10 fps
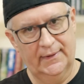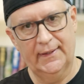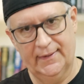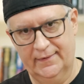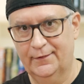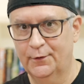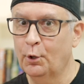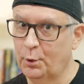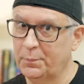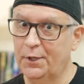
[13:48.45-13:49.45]
And
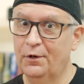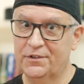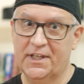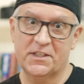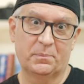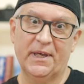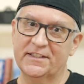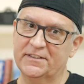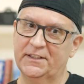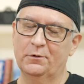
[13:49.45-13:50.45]
lo and behold, that's
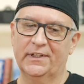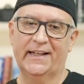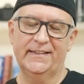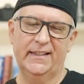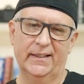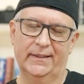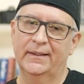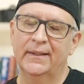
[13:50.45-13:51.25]
basically what I did.